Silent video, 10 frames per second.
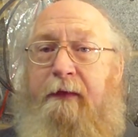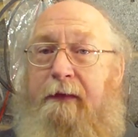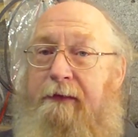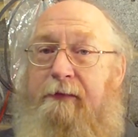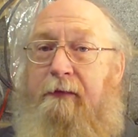
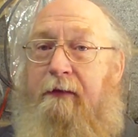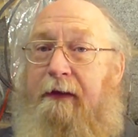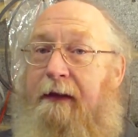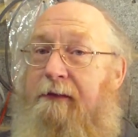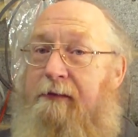at least you're not
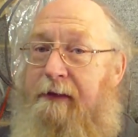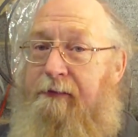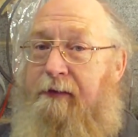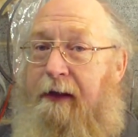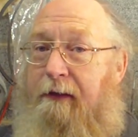going to get your
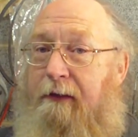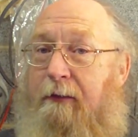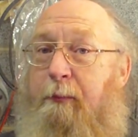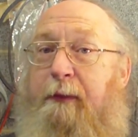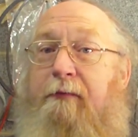sleeves tangled
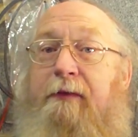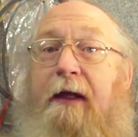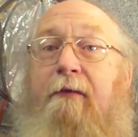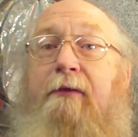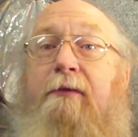up. But if you
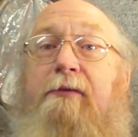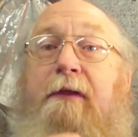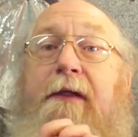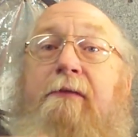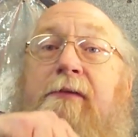have got
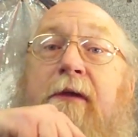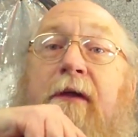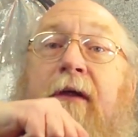sleeves,